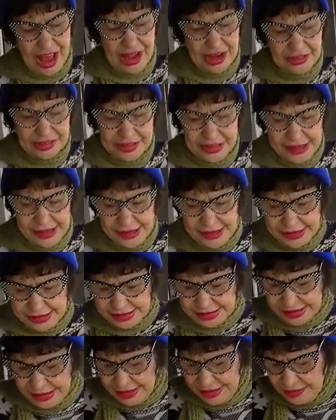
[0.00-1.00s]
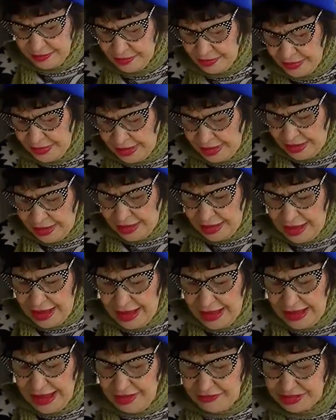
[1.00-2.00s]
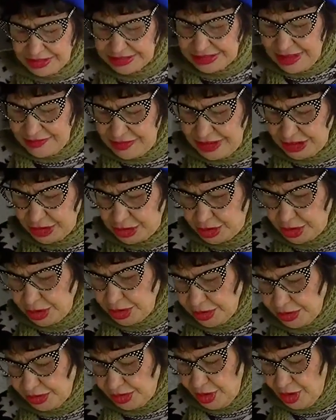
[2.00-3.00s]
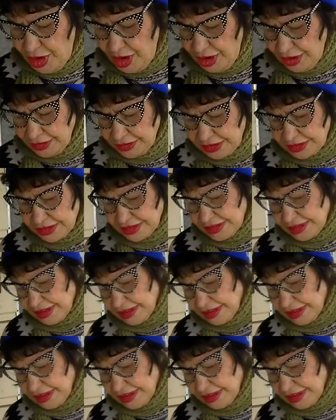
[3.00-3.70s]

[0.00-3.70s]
counting these, I have 72 cards.